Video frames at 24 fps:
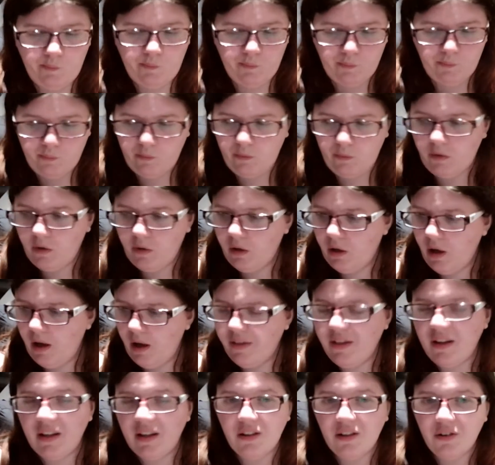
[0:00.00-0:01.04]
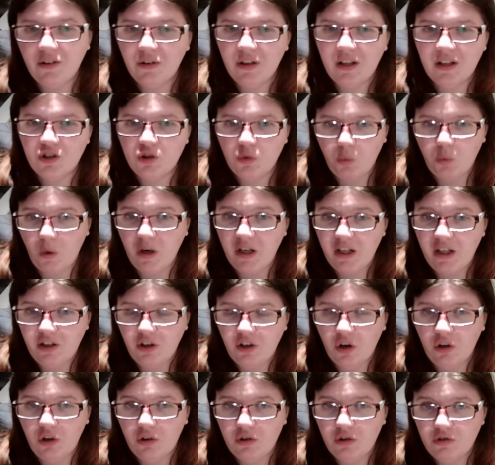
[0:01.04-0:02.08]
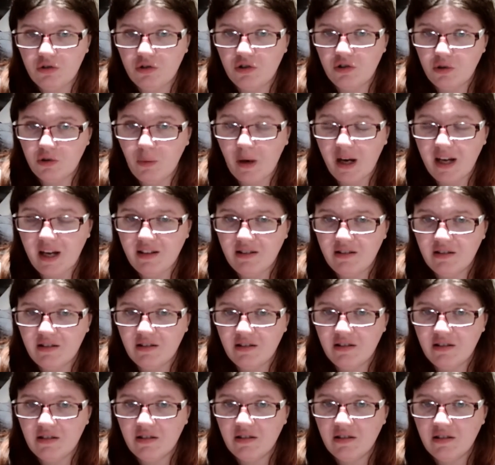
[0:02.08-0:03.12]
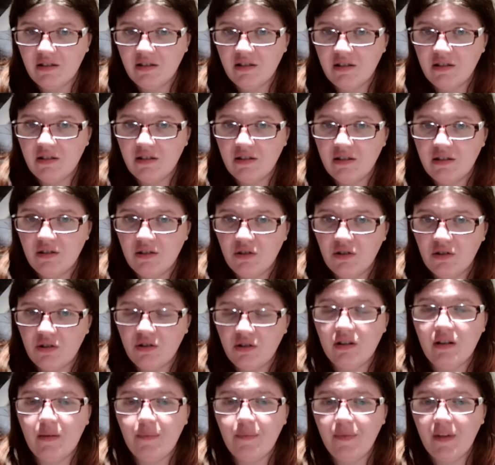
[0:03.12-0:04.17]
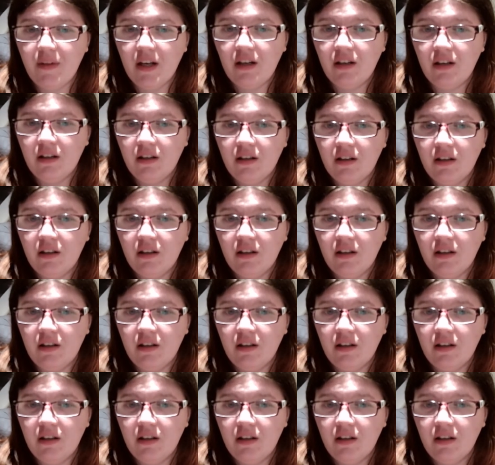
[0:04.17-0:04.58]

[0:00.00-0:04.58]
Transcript: I think they're like $20 US or something.